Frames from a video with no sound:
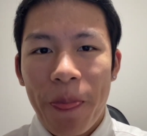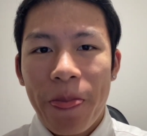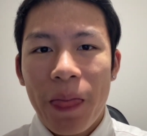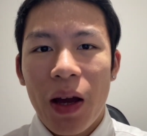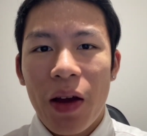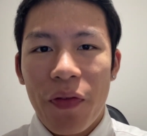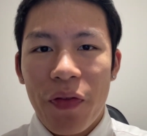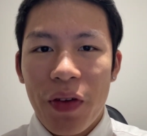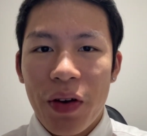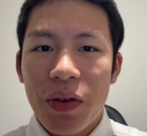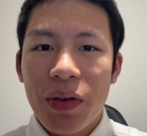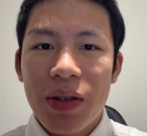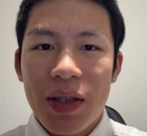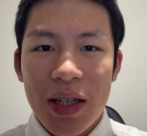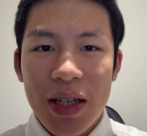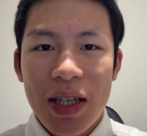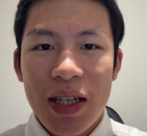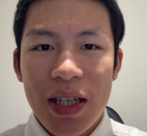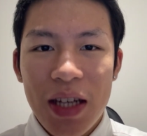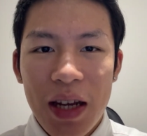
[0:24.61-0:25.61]
although the
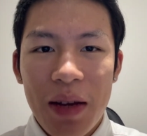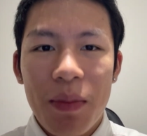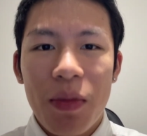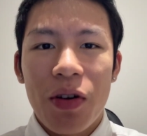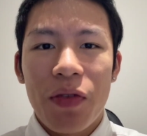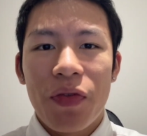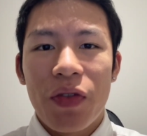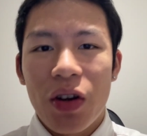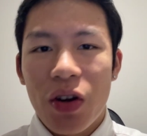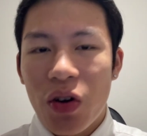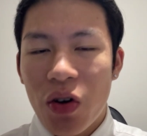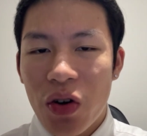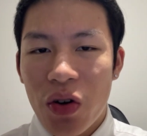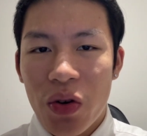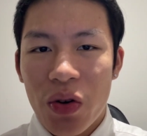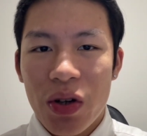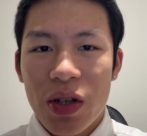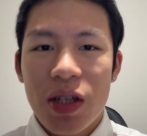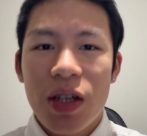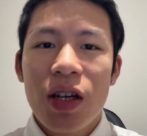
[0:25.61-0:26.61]
theme of the
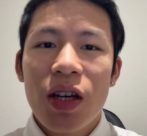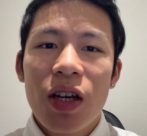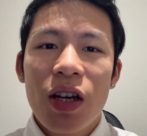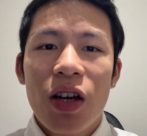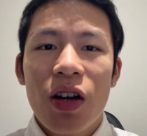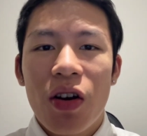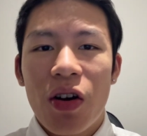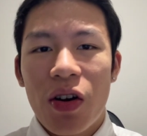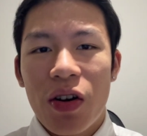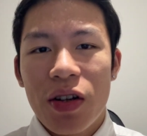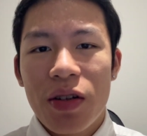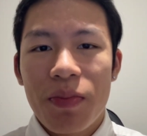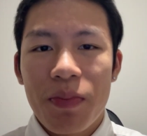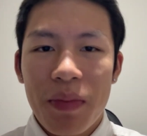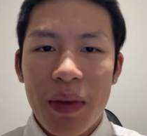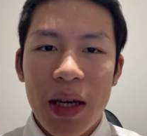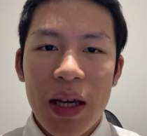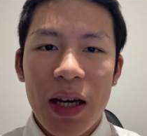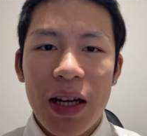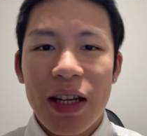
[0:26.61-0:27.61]
course caught
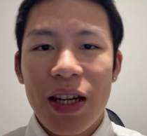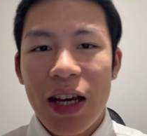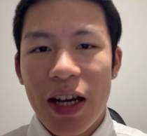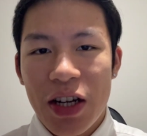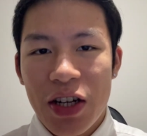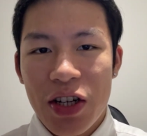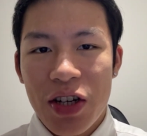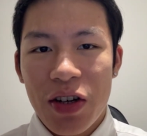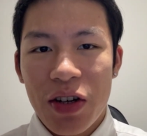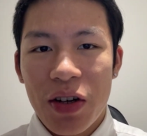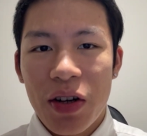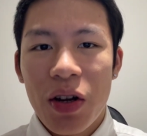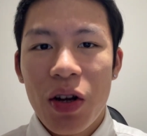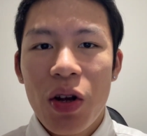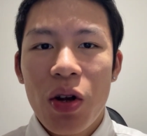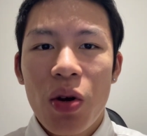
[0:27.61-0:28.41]
me attention,